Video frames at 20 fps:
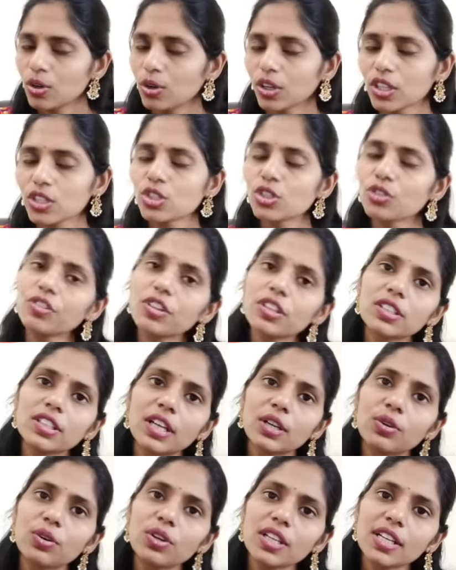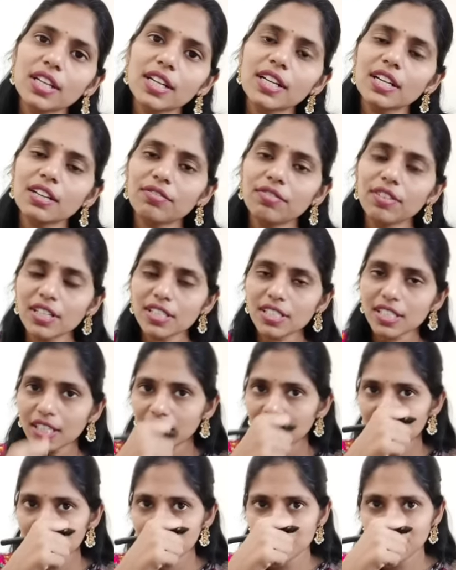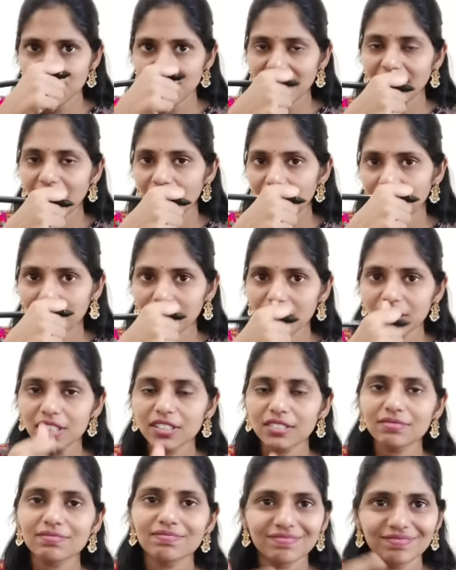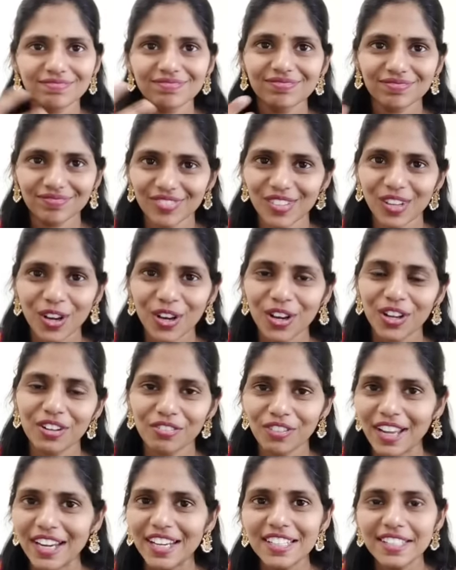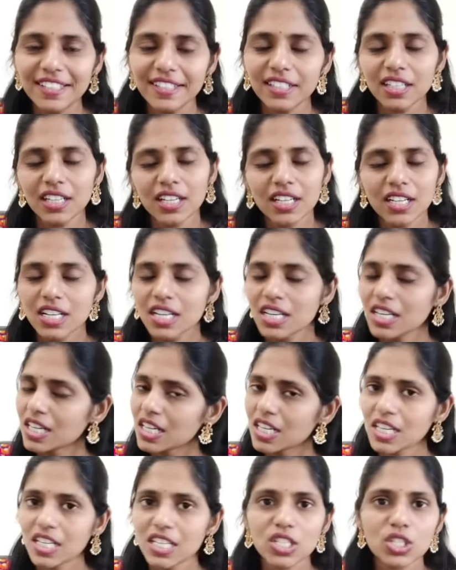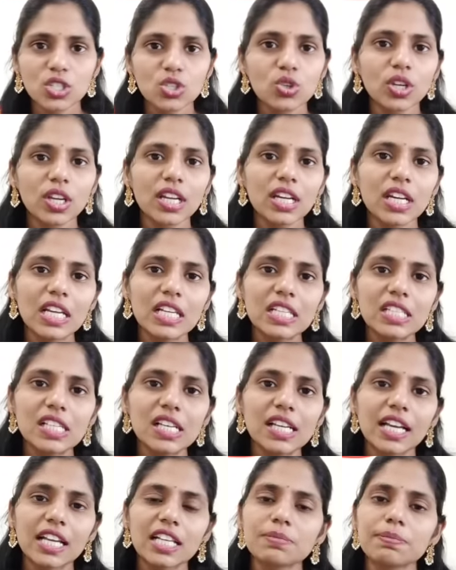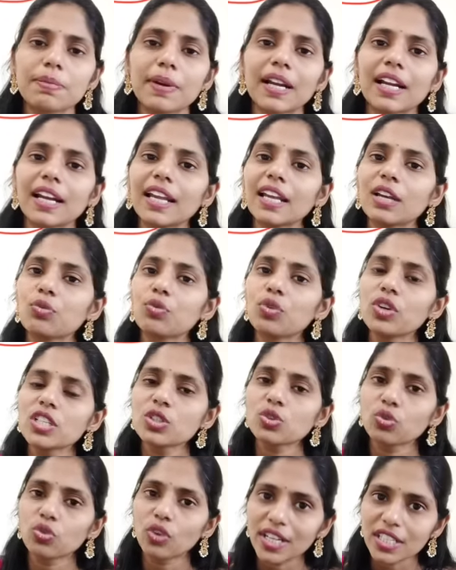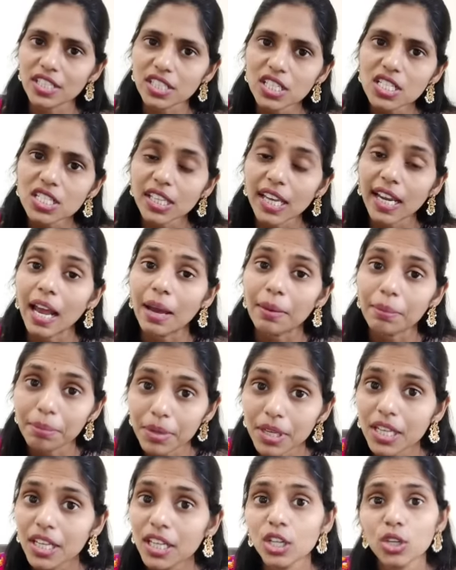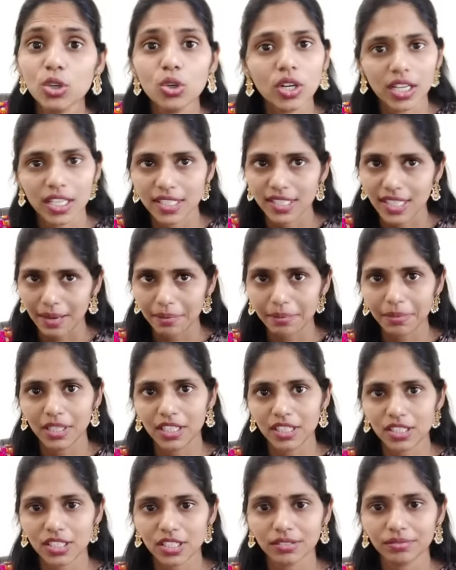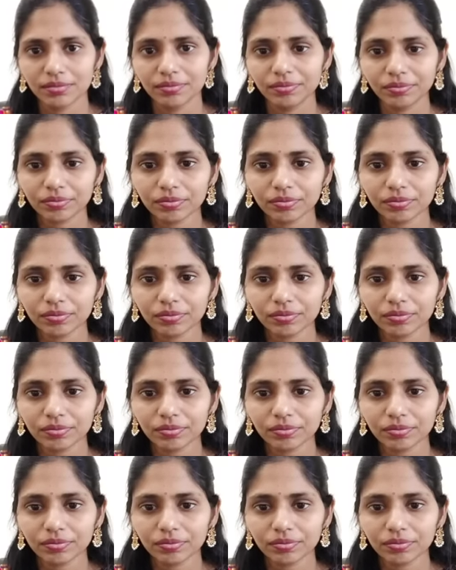okay so if you are thorough in current affairs at least one and a half year or one year yes you can easily expect like which questions can appear in your examination